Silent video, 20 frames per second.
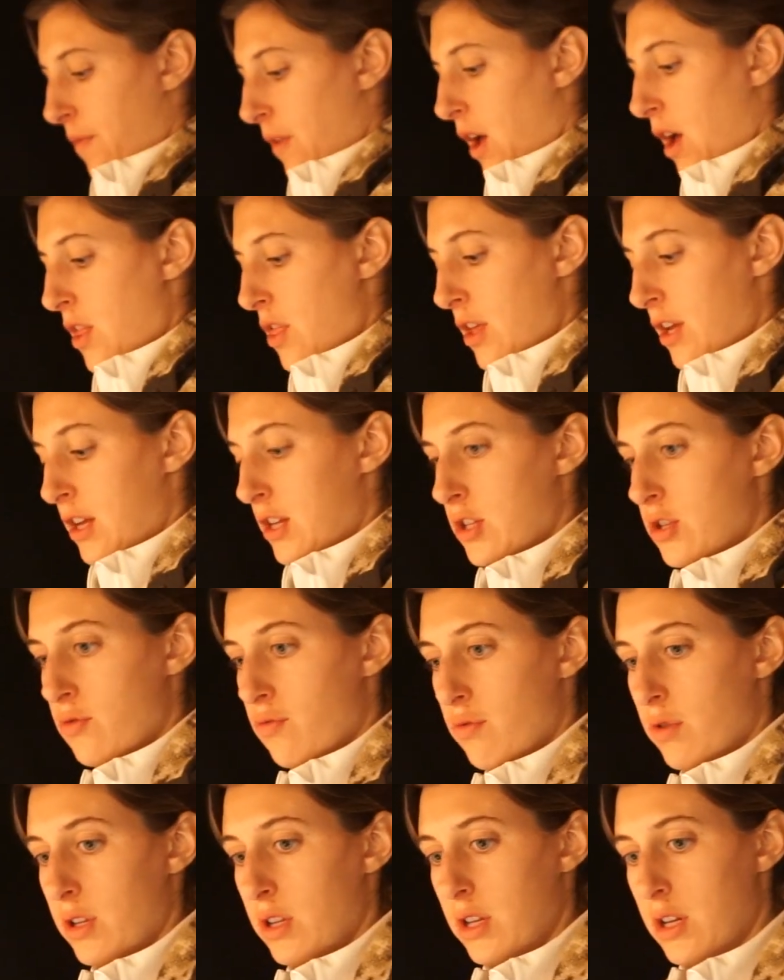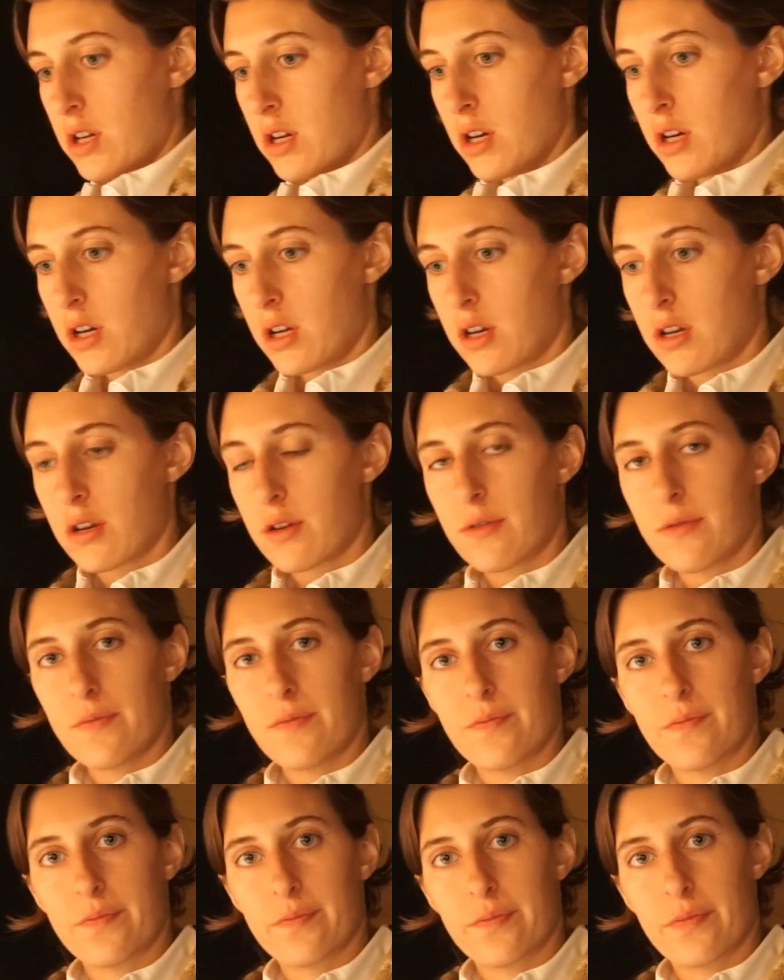I think it's really good
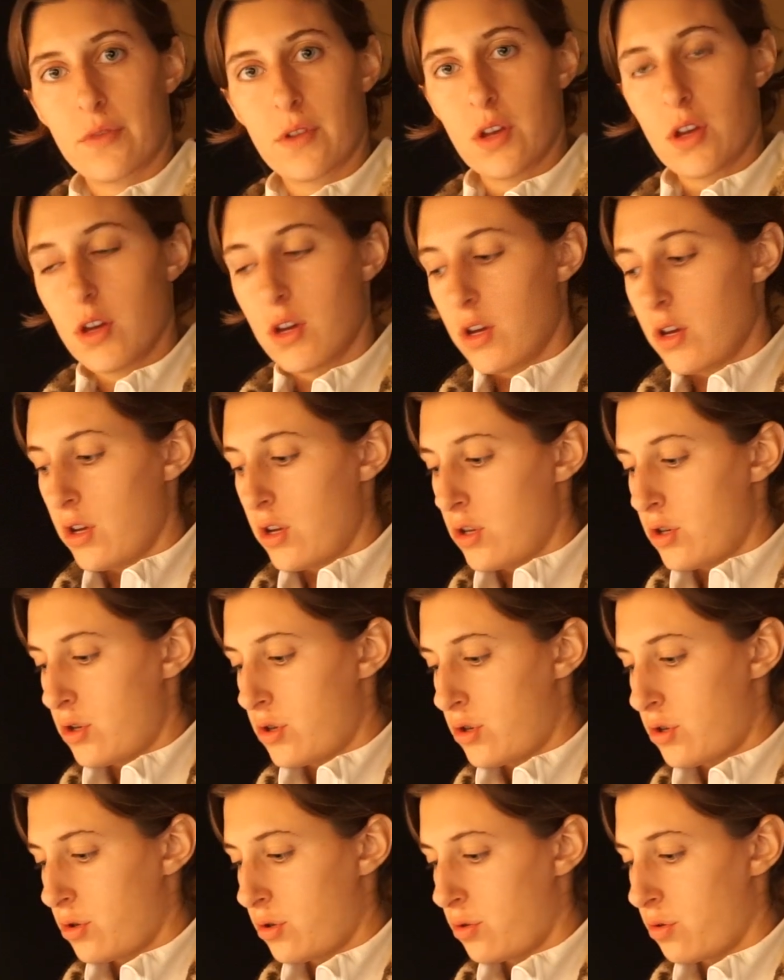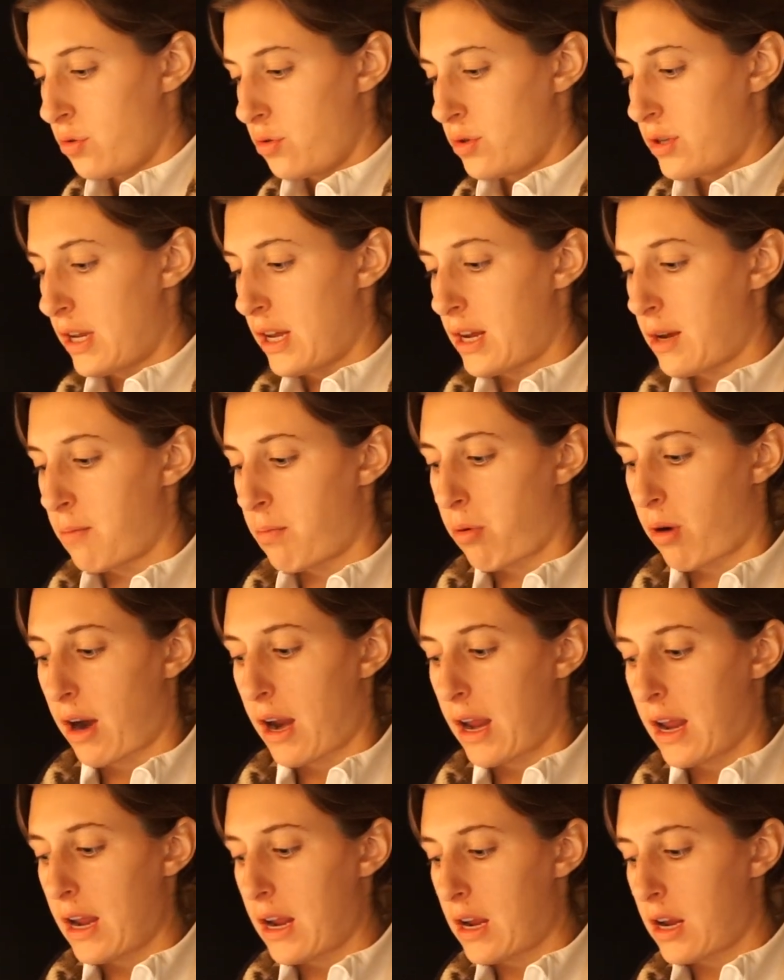to take a
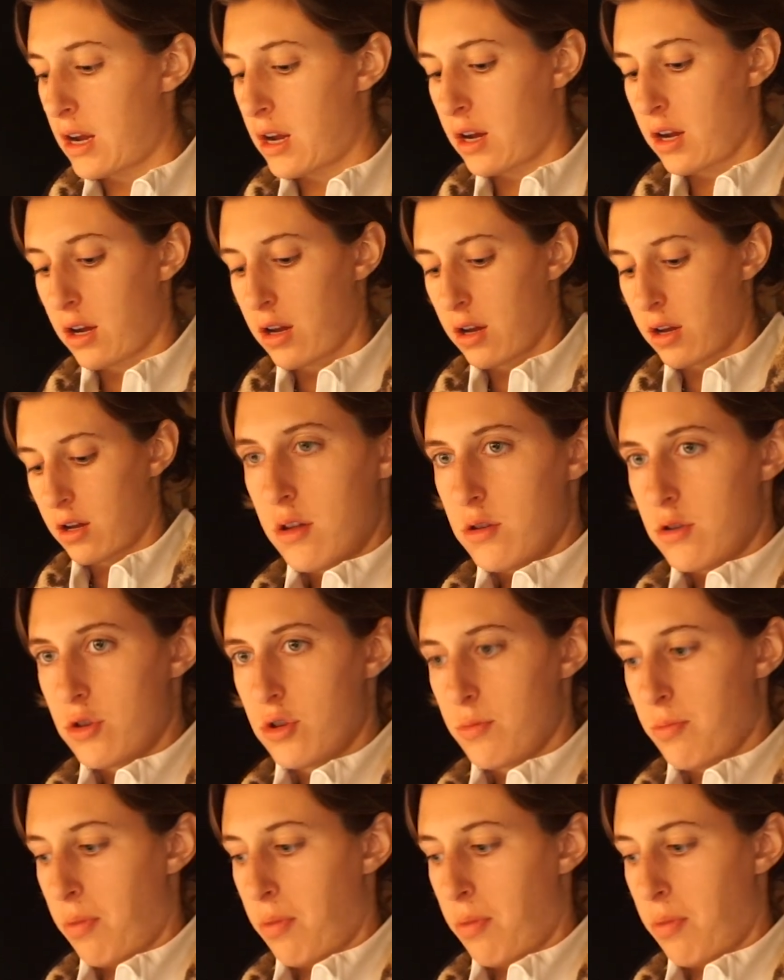break, to